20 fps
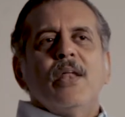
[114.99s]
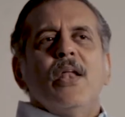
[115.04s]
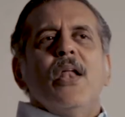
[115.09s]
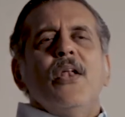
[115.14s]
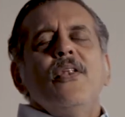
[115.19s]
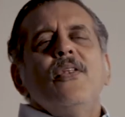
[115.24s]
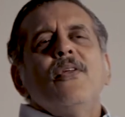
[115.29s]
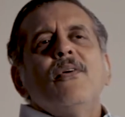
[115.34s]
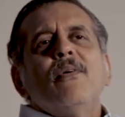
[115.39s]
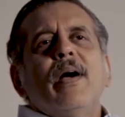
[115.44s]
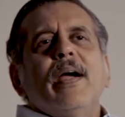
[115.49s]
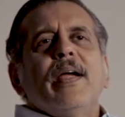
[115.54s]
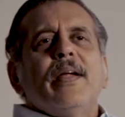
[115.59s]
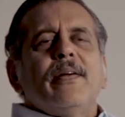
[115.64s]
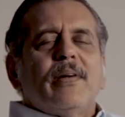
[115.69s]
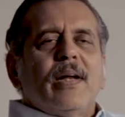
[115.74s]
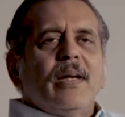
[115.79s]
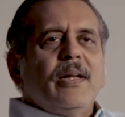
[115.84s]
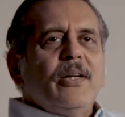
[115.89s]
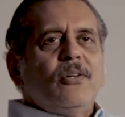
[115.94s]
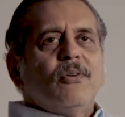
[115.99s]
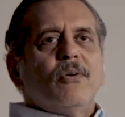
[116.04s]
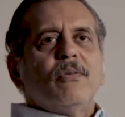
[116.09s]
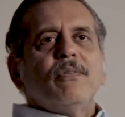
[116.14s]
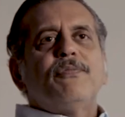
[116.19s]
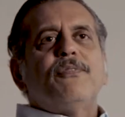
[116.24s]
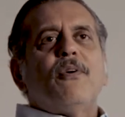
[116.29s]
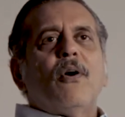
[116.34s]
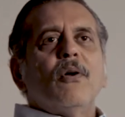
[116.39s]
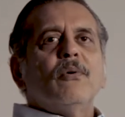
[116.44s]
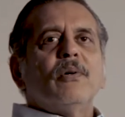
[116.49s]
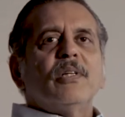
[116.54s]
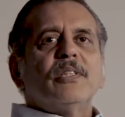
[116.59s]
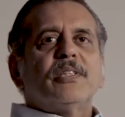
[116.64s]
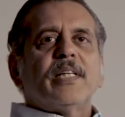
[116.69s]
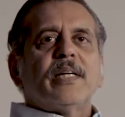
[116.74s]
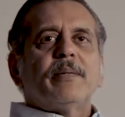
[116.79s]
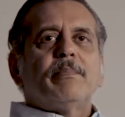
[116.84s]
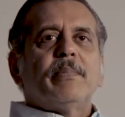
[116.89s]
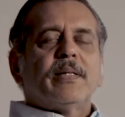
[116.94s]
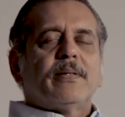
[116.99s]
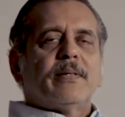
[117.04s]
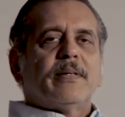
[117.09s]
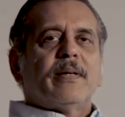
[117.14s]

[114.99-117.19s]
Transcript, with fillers: No, I really don't follow a set method.